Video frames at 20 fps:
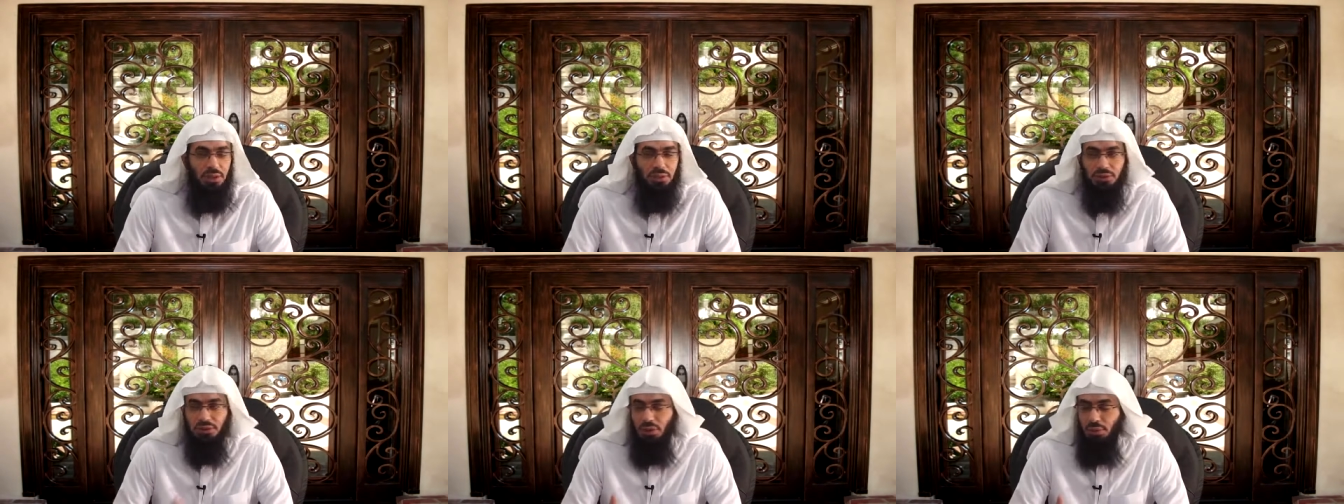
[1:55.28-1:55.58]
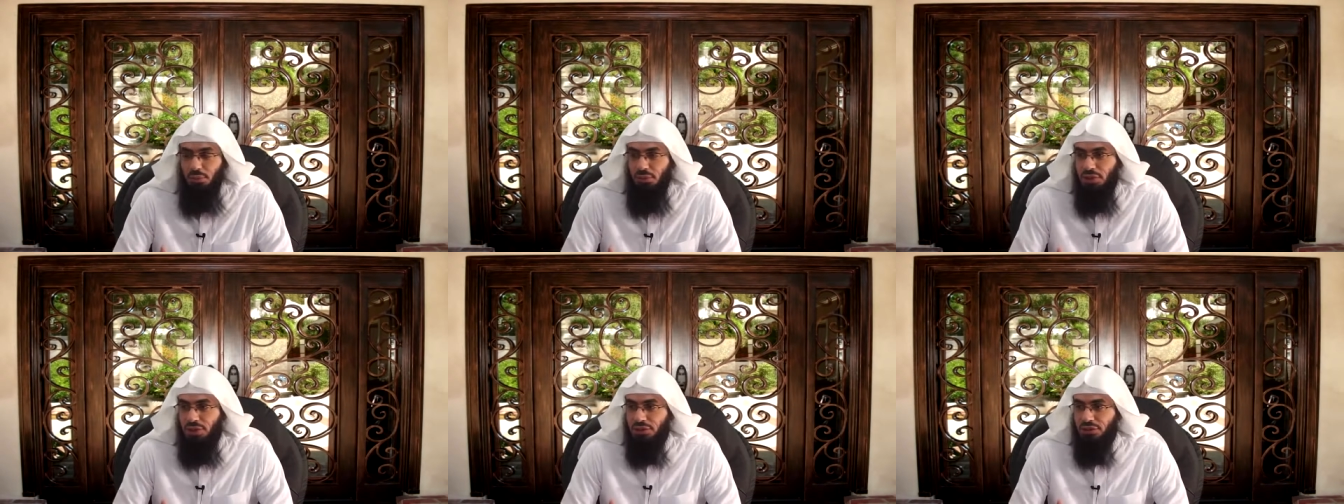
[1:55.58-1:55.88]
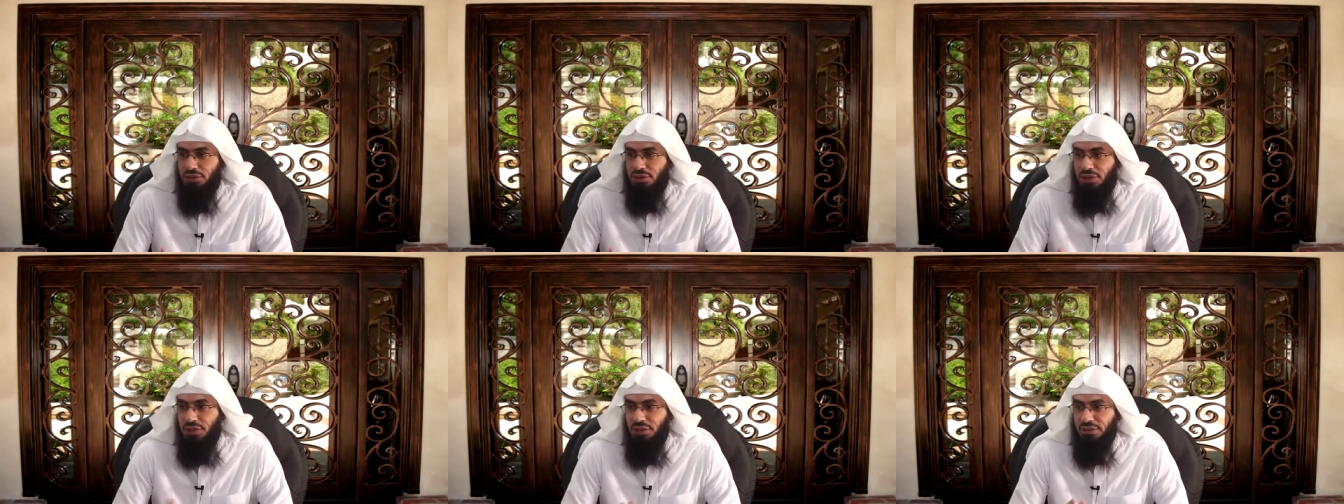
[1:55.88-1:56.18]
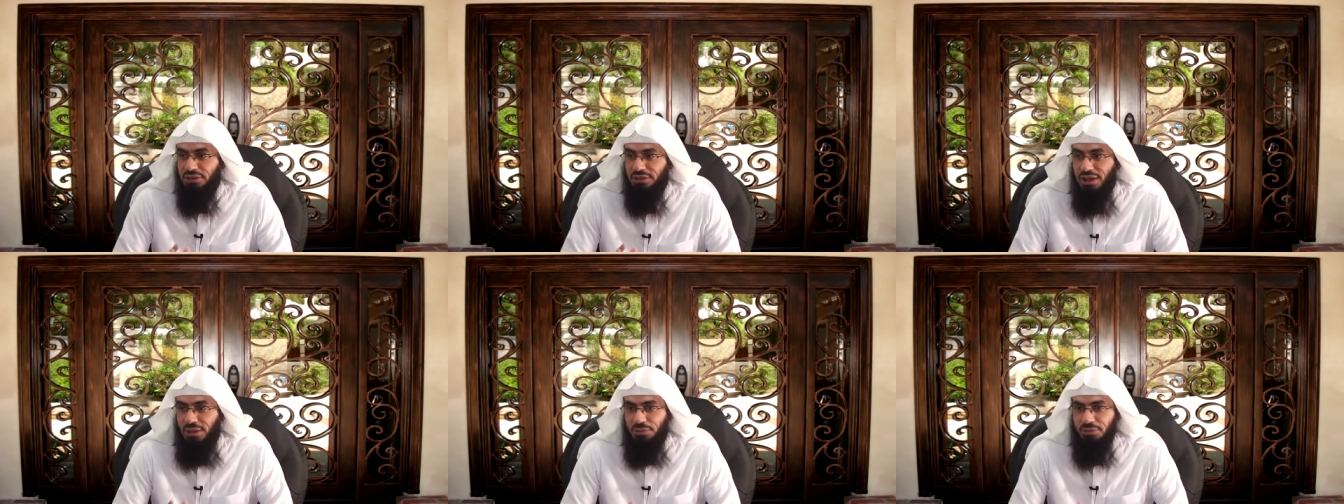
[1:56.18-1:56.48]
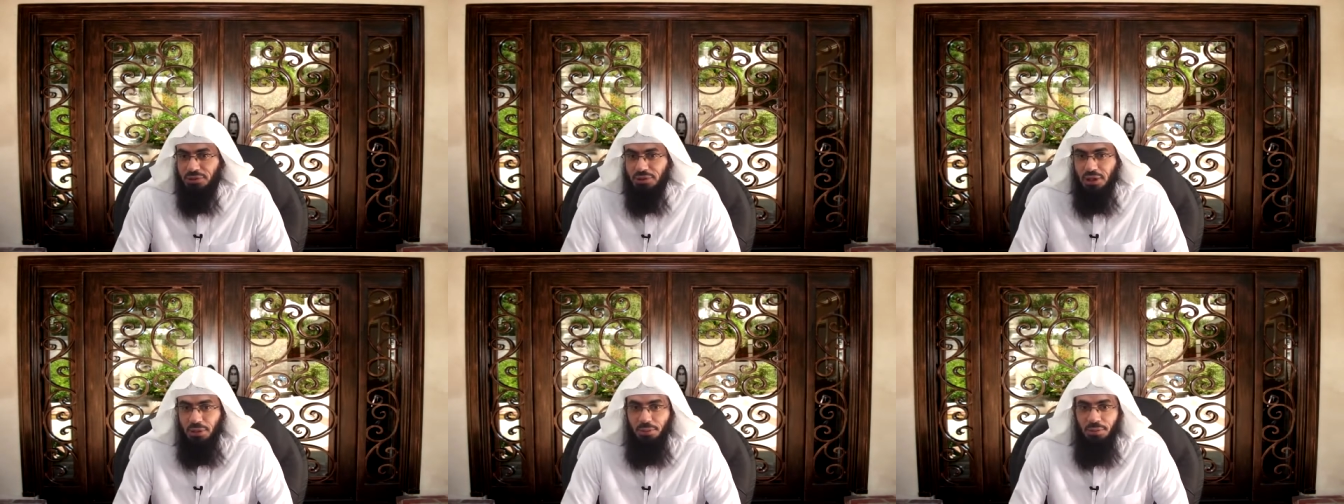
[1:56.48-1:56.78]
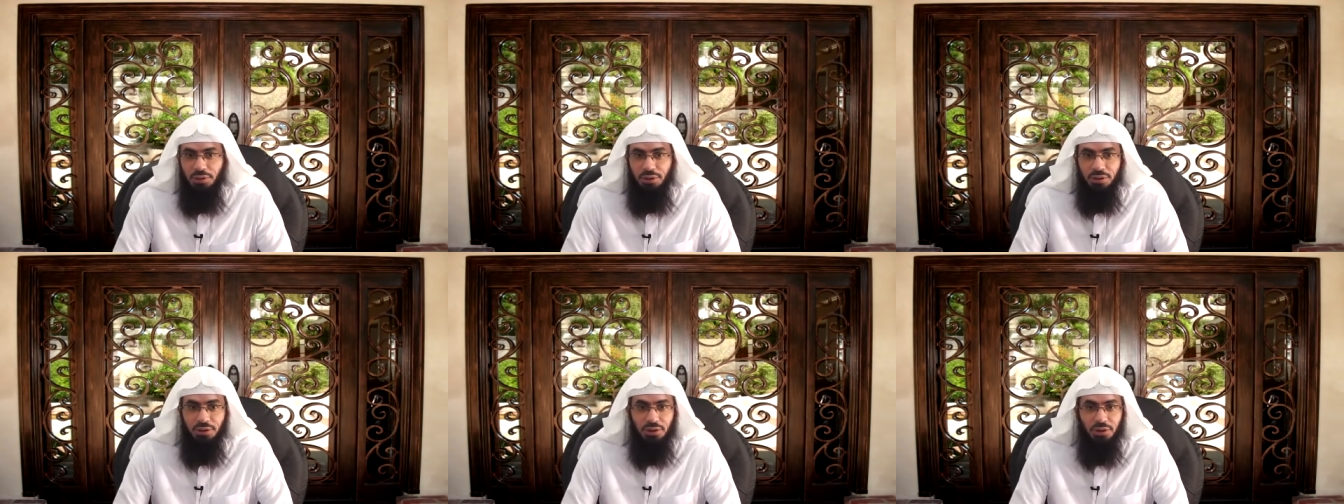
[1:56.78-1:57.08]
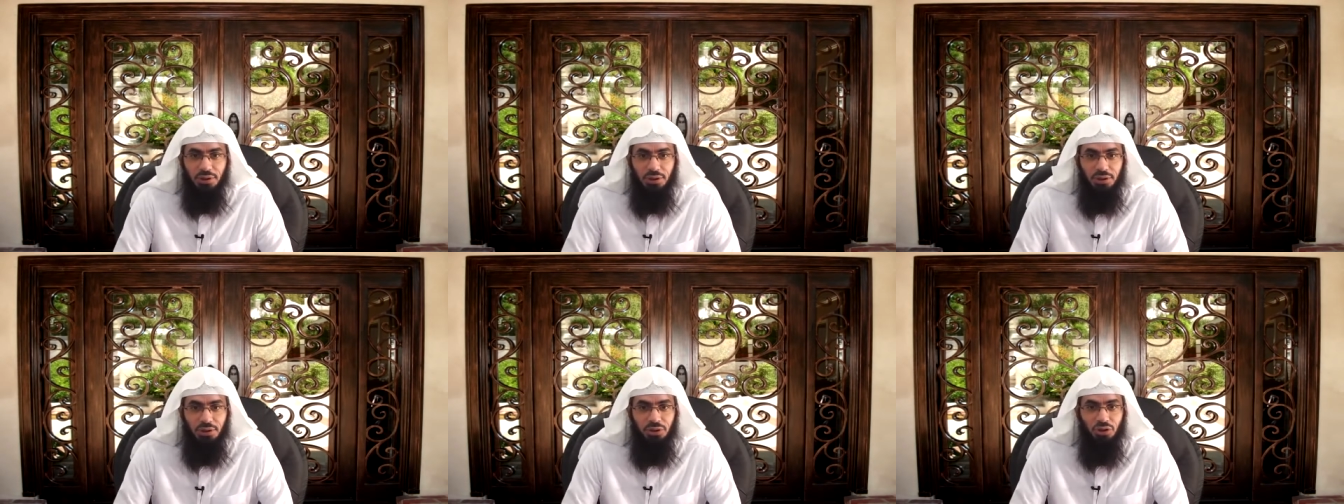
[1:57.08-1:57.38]
Someone will say, stop, stop here.
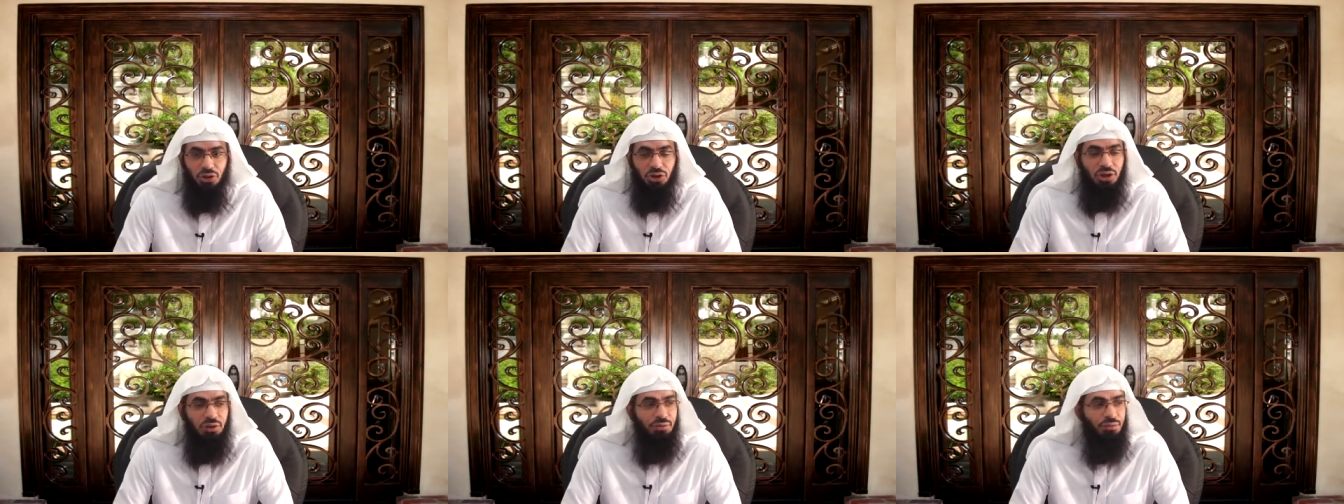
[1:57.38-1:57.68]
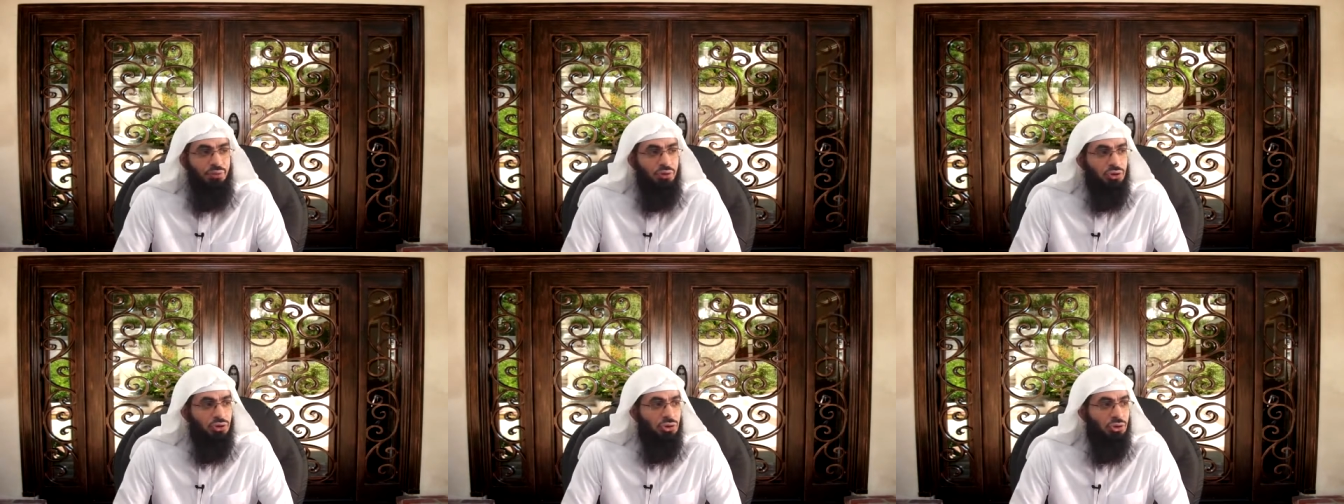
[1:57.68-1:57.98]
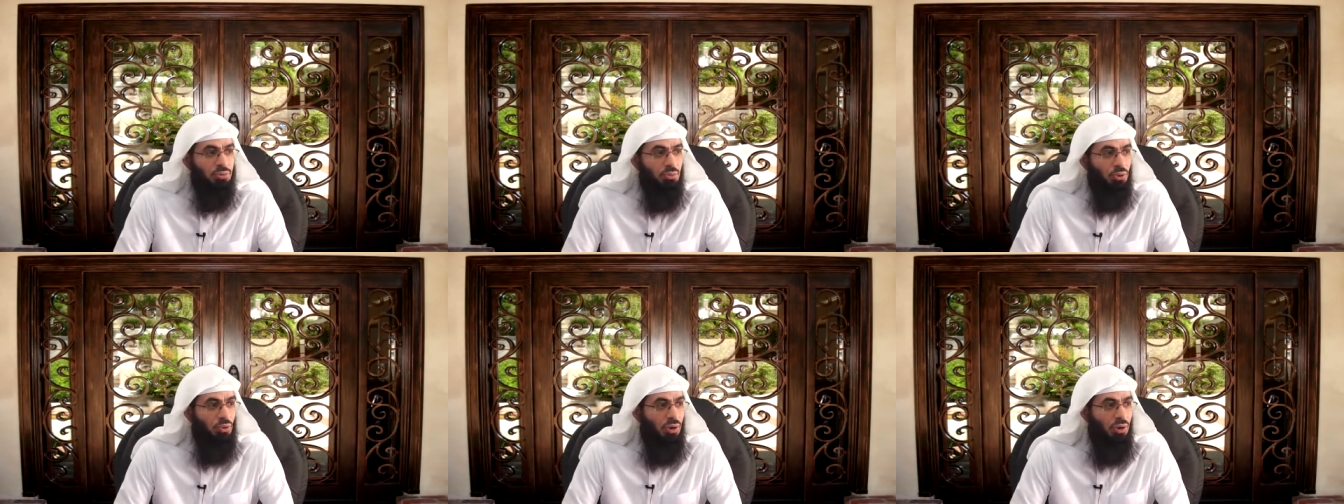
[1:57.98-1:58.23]
You're confusing me.